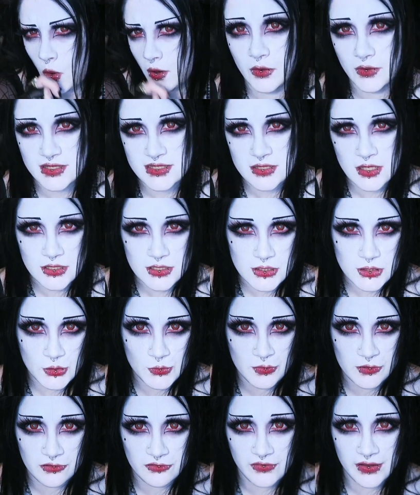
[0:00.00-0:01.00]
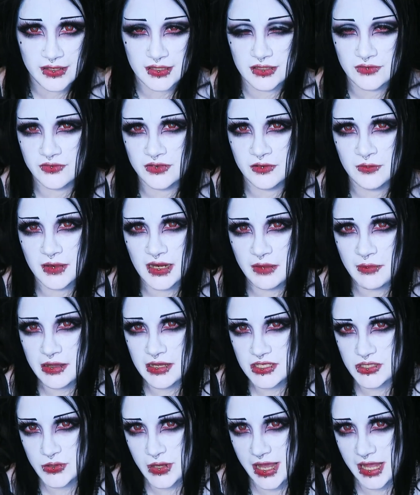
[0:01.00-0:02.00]
though it's not super effective and it really
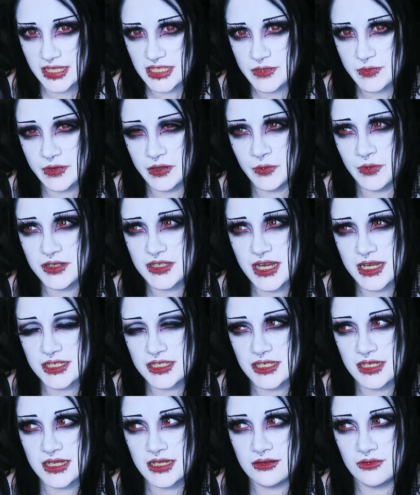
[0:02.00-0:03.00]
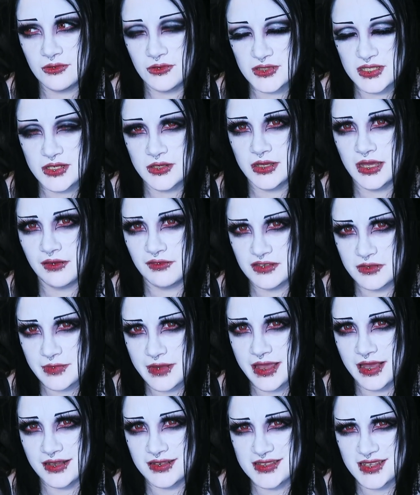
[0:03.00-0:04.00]
makes your head spin, which actually also gives
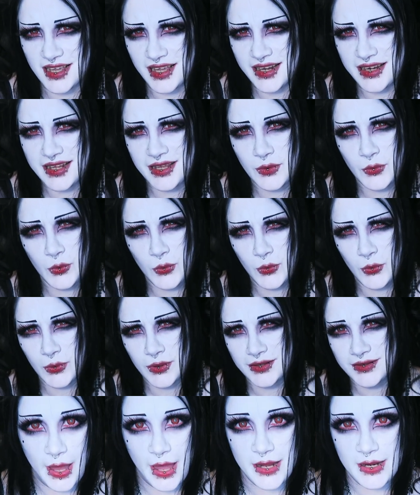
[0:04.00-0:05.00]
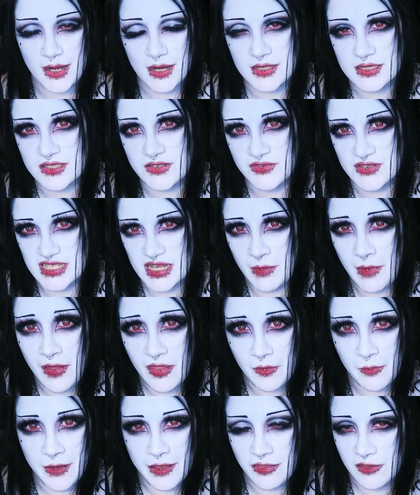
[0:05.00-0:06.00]
me anxiety. Ooh. I had asked for some
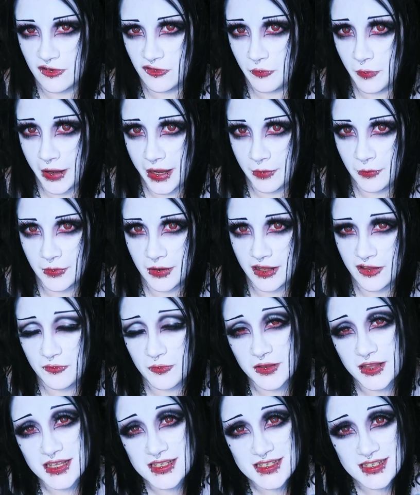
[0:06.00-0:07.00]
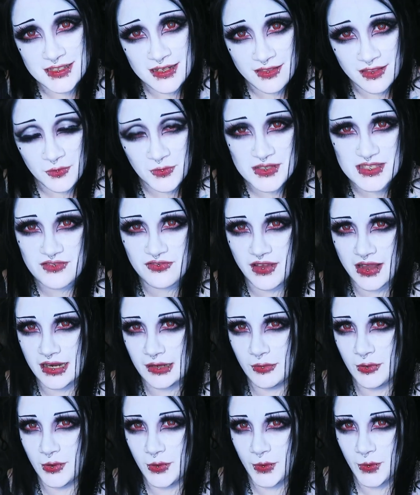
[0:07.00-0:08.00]
other method of pain relief, but they said nothing was
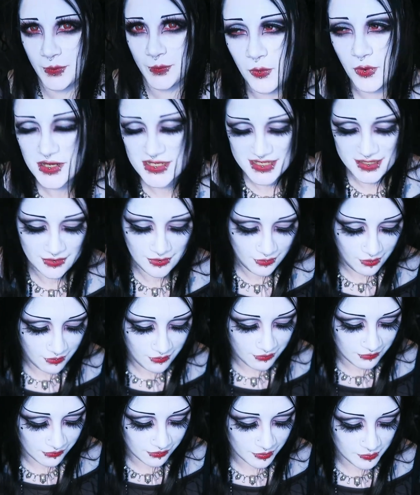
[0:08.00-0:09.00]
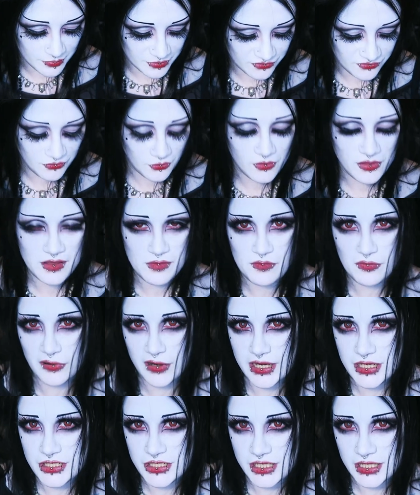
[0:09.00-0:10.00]
available. It wasn't long before the
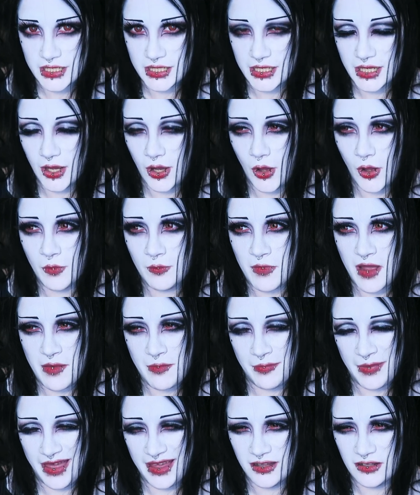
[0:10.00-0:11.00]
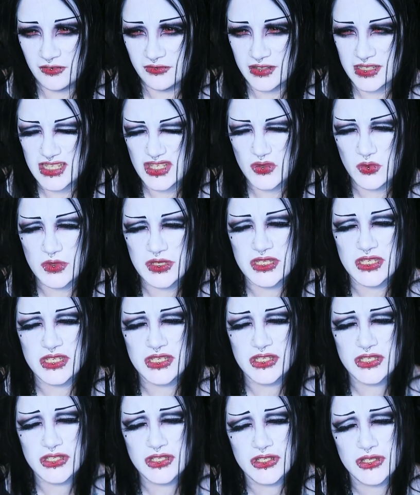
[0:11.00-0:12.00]
pressure on my pelvis was
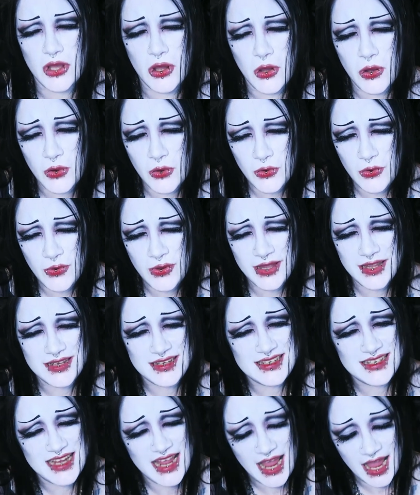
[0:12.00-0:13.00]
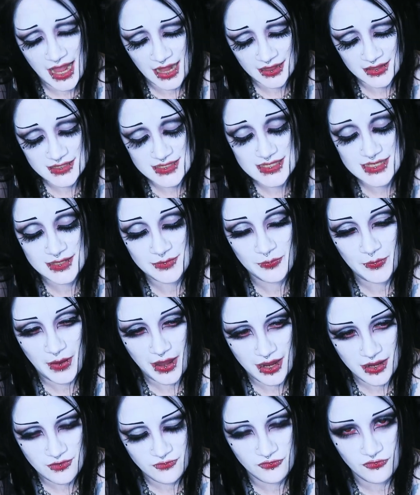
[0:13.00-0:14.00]
so intense and
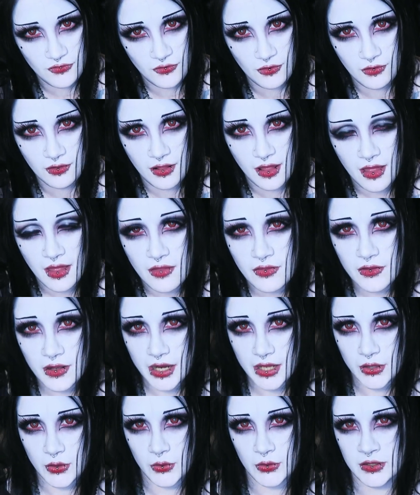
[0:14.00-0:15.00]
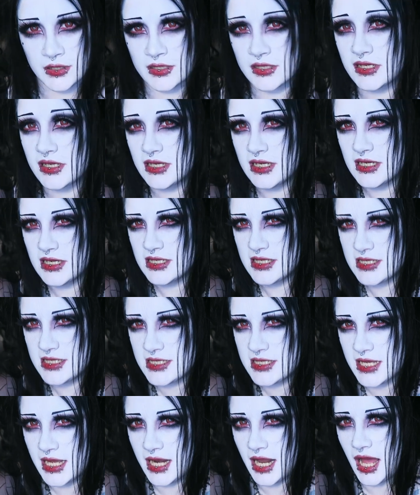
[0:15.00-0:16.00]
painful that I couldn't
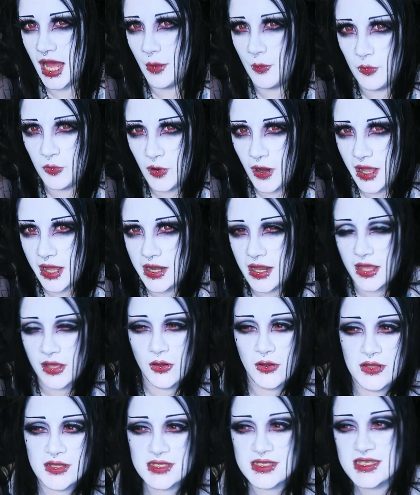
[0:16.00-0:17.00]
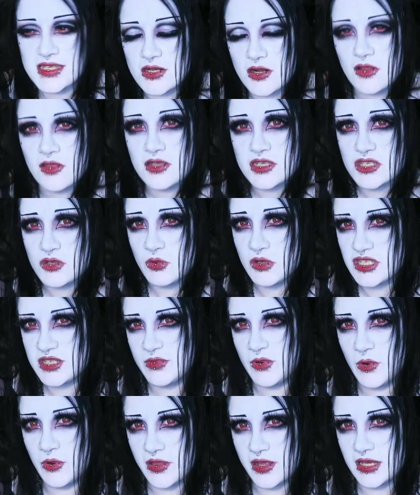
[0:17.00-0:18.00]
sit upright. I couldn't sit on the Swiss
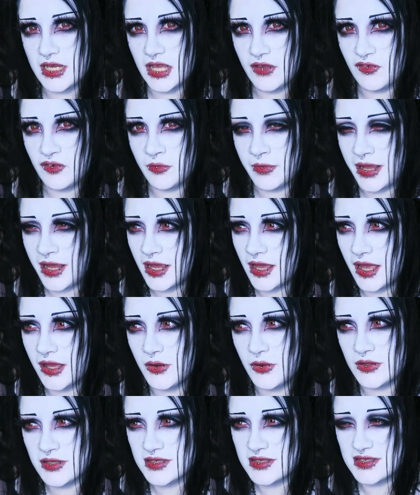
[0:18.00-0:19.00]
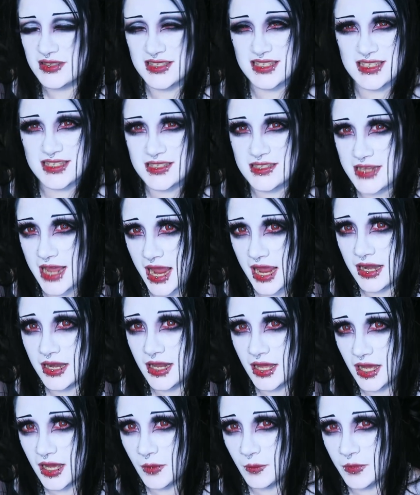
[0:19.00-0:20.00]
ball they'd given me. I couldn't stand
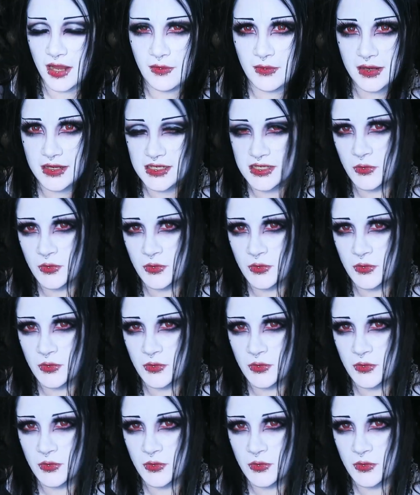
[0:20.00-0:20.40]
up. I really